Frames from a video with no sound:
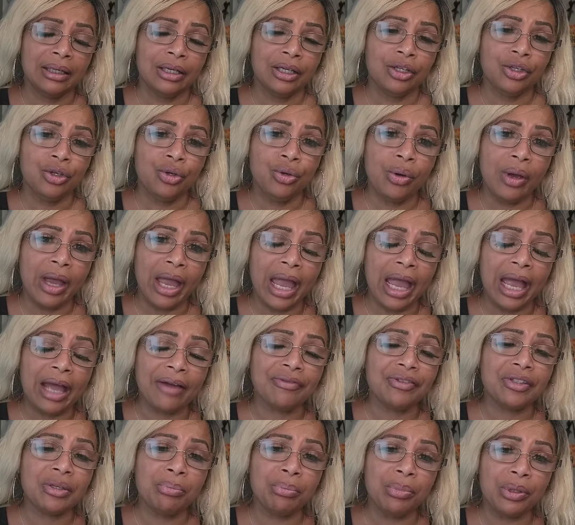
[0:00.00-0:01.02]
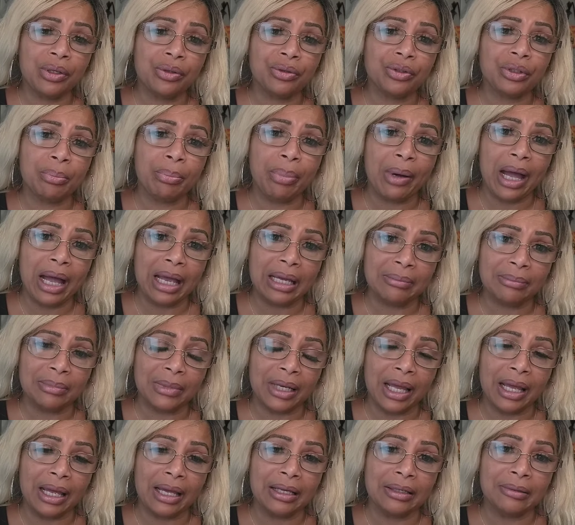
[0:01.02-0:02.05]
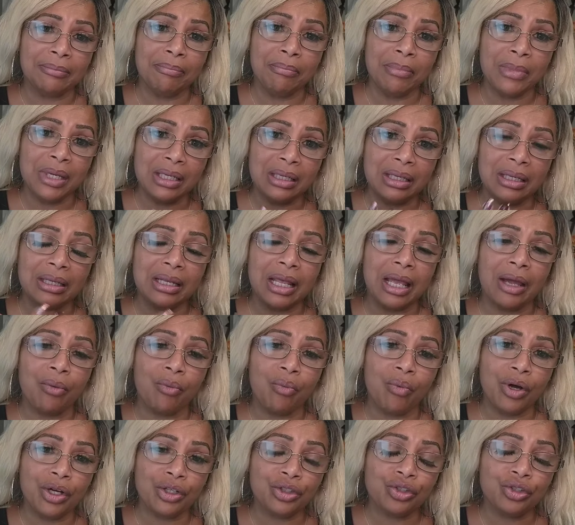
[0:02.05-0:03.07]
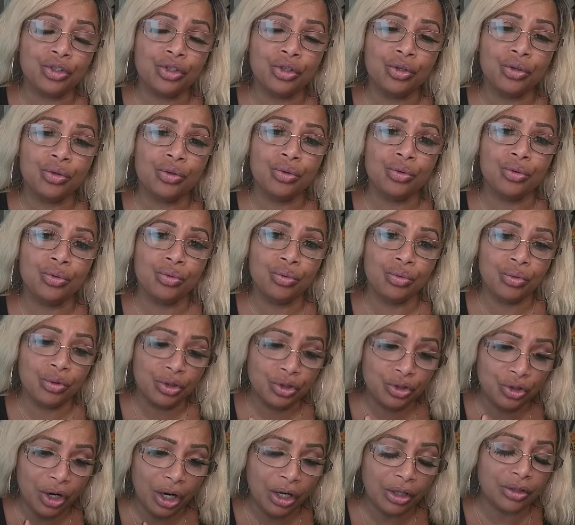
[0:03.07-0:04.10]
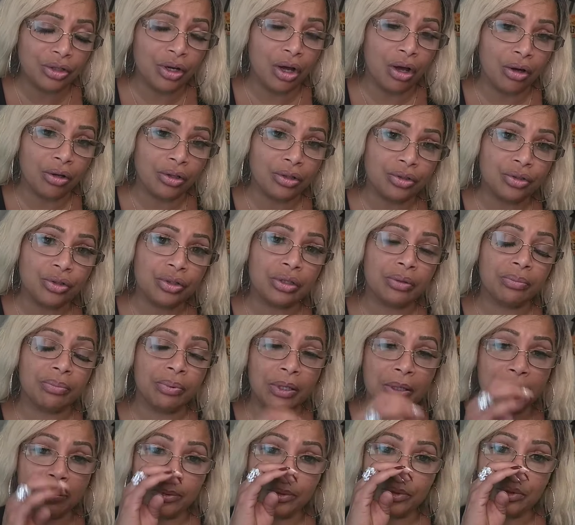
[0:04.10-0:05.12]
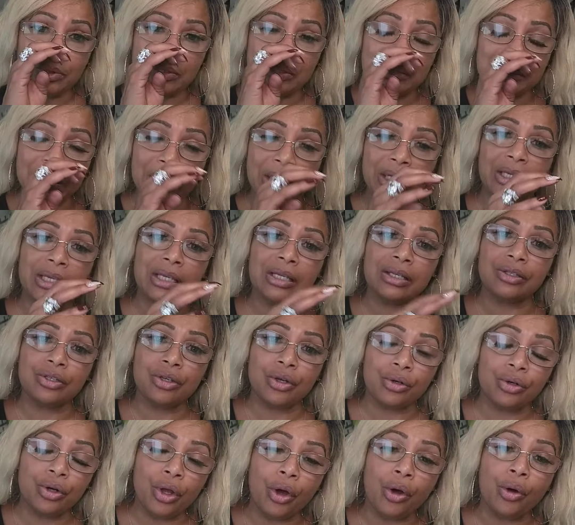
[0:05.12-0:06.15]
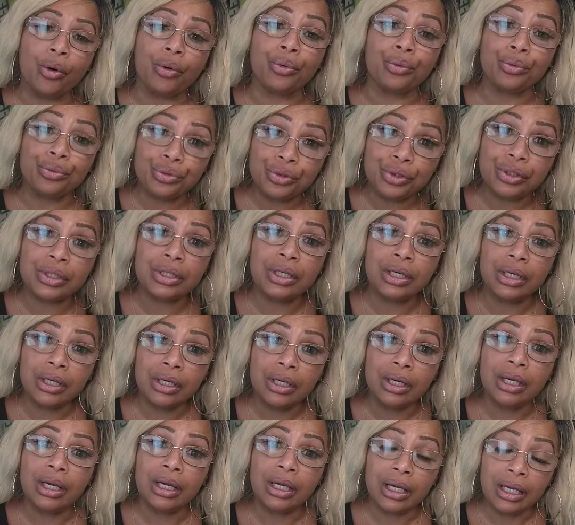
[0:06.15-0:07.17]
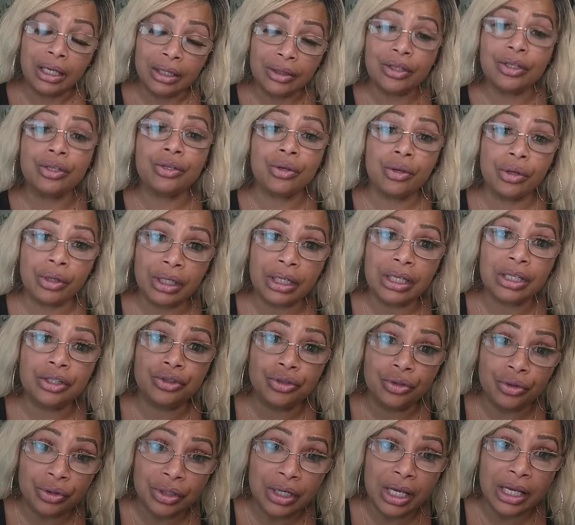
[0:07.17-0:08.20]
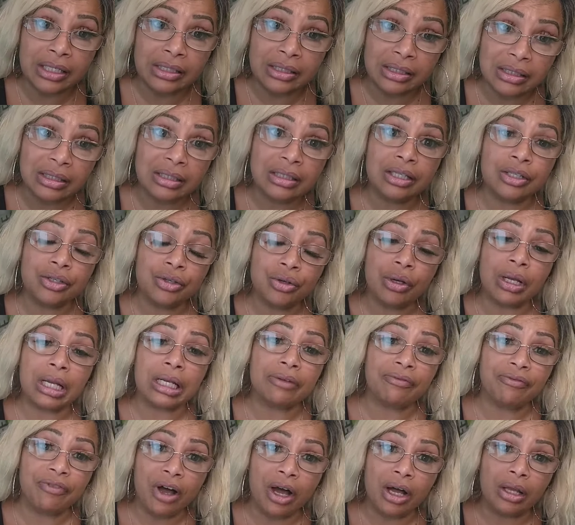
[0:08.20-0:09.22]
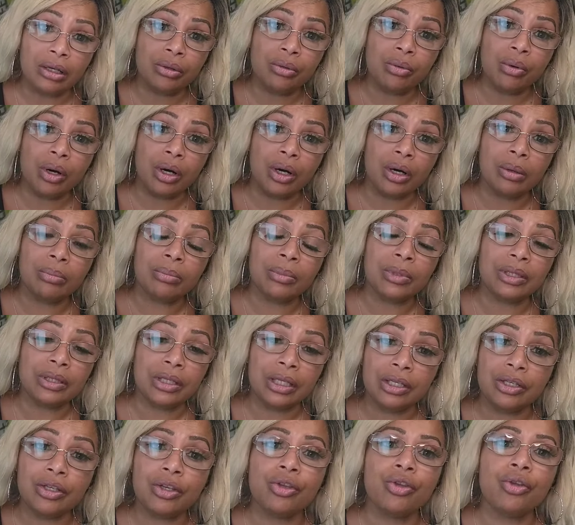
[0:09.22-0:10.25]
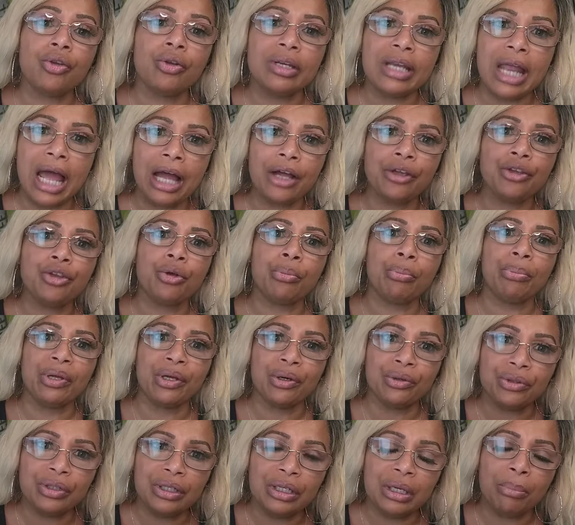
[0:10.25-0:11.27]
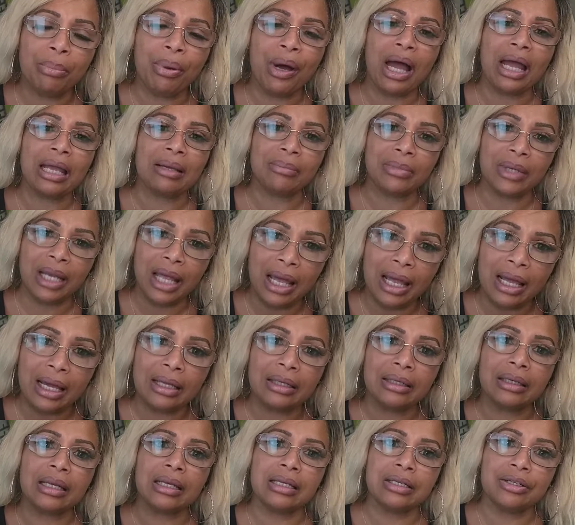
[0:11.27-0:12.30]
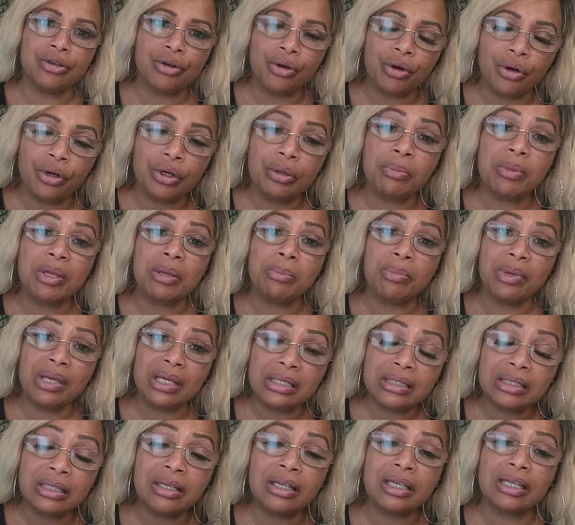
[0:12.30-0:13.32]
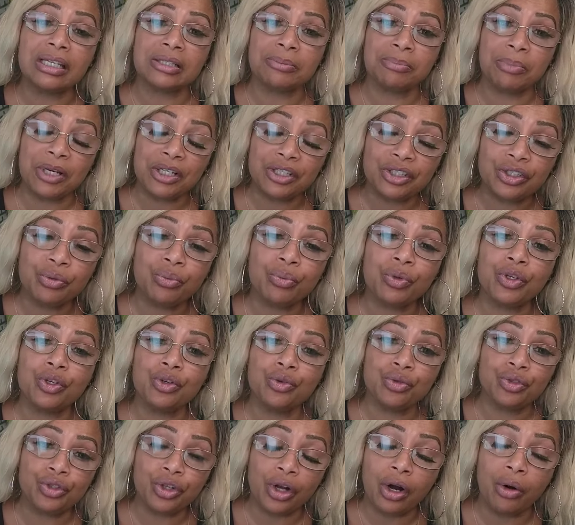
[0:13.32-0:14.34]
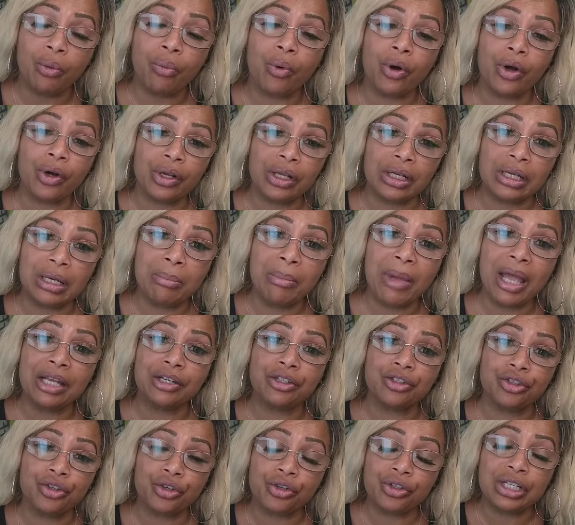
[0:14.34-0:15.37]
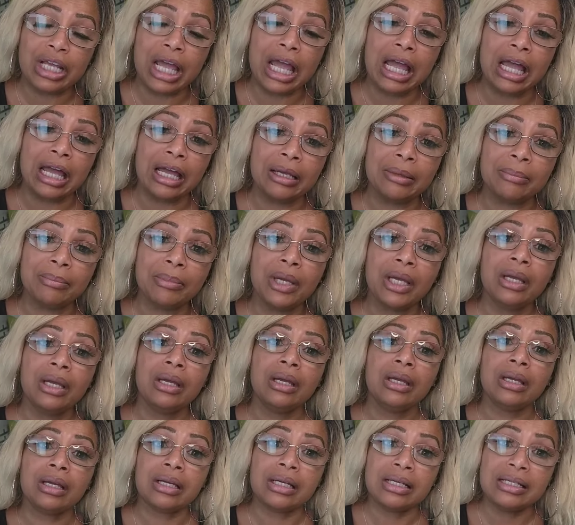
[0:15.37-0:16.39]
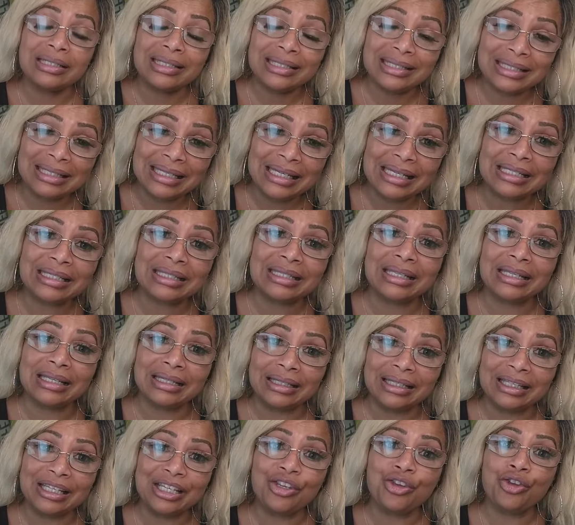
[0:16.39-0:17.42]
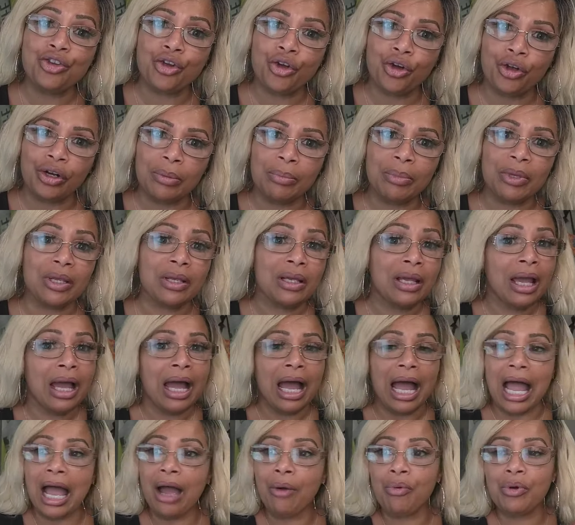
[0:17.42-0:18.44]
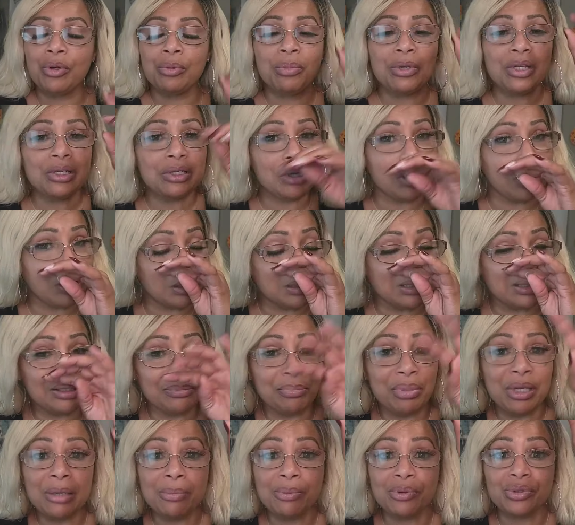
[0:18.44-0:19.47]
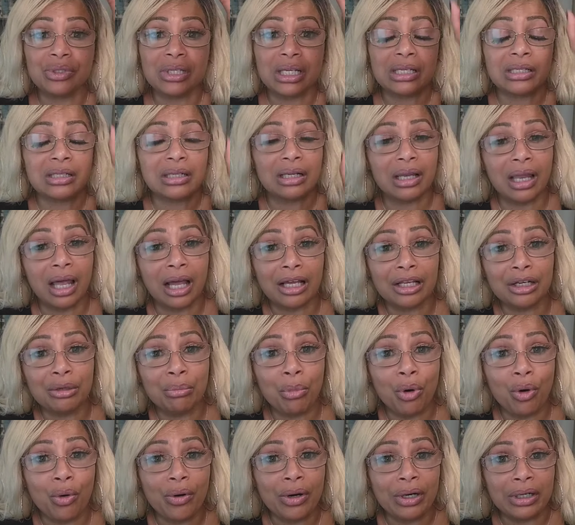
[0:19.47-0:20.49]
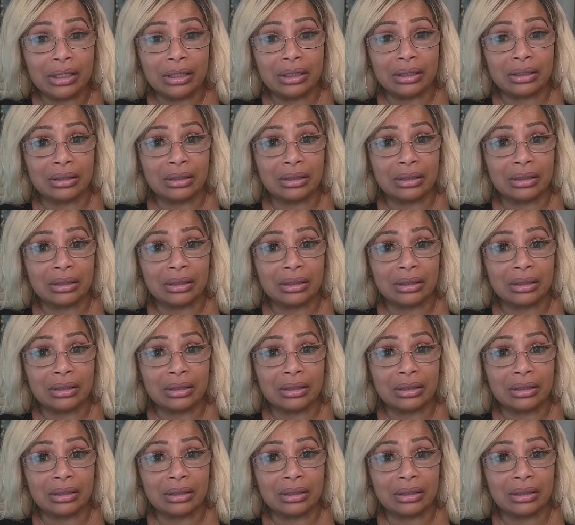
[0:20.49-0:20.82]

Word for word: You have to build a pipeline, meaning that once you start talking to the people, you start getting your no's and then you're going to get your yeses then you got to follow up and then you now you're building a pipeline and you're going to be busy especially when you start working and manage your time consistently you're going to be i would be talking to people six o'clock in the morning